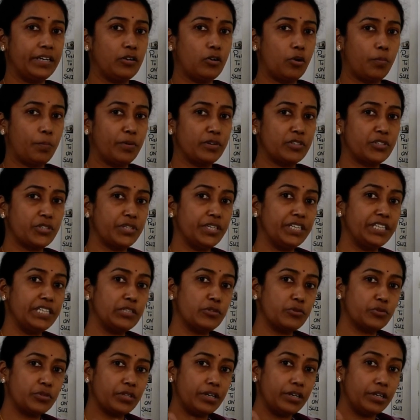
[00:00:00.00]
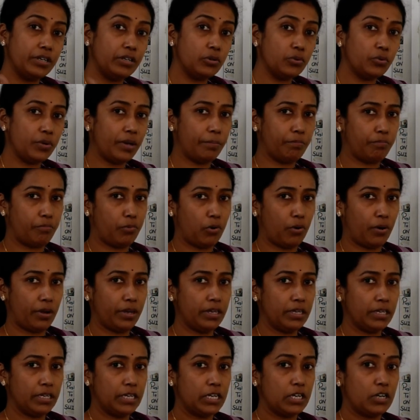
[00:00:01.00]
an opportunity to the new
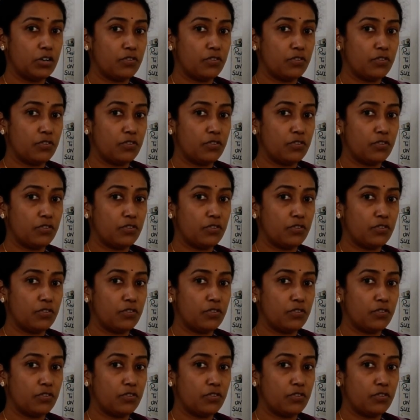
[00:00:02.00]
employee